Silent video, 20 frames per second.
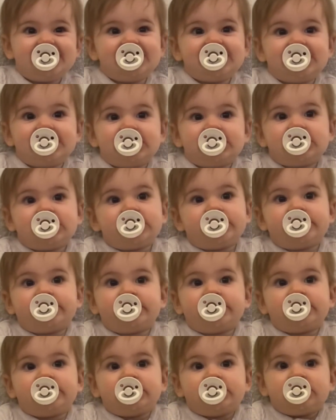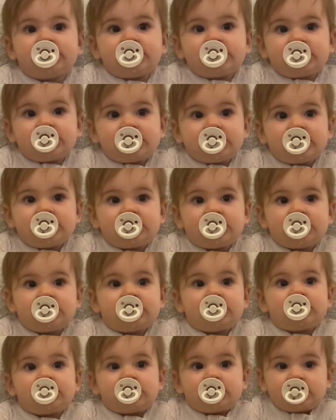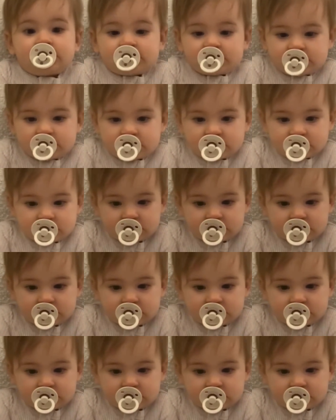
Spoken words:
Do you love your baby?